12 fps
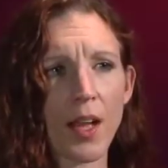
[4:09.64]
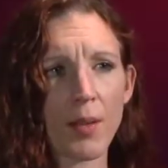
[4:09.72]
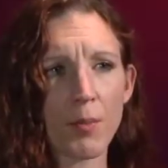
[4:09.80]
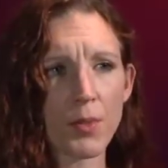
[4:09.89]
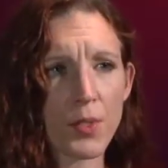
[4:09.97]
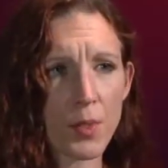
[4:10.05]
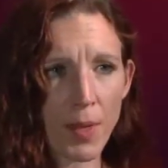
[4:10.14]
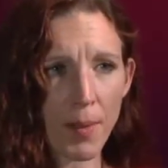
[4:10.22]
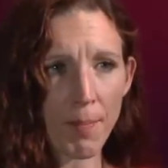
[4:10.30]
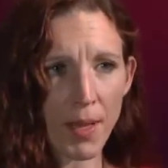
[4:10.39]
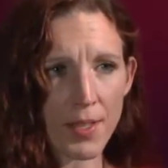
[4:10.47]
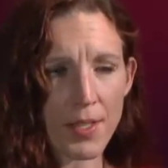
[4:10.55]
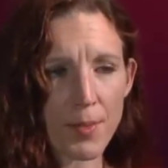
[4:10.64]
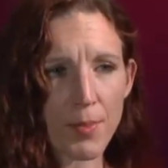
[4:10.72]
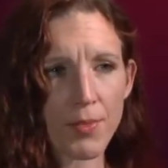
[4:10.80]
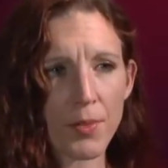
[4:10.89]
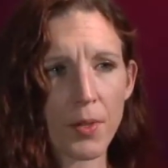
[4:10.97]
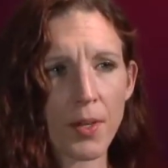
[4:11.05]
I will do my best
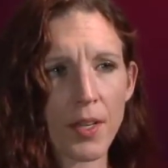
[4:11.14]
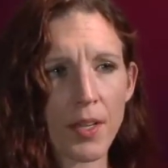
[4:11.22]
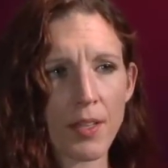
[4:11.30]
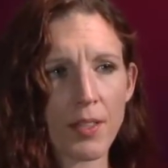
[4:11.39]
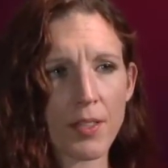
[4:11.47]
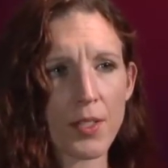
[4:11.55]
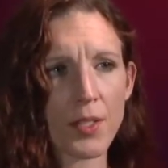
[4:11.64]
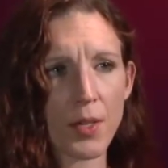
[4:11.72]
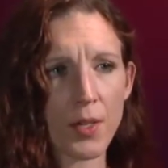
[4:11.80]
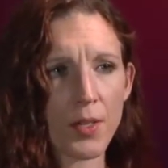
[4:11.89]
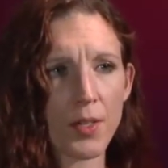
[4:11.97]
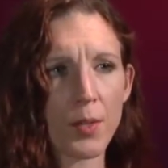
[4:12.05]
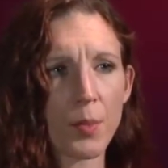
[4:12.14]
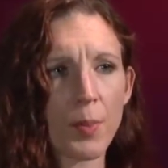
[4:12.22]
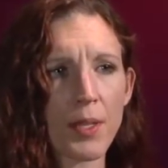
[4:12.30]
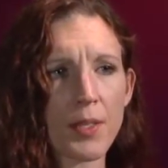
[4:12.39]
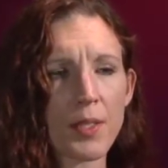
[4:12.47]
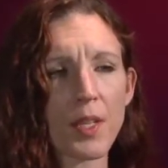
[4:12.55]
before I start a new
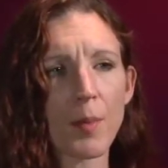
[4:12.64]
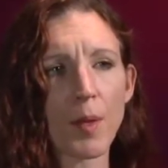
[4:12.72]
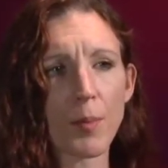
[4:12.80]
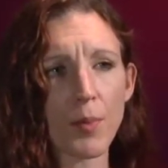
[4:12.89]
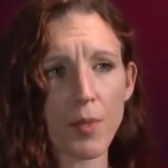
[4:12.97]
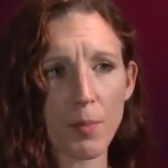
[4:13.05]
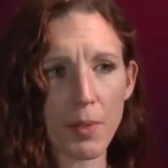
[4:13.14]
piece to come up with a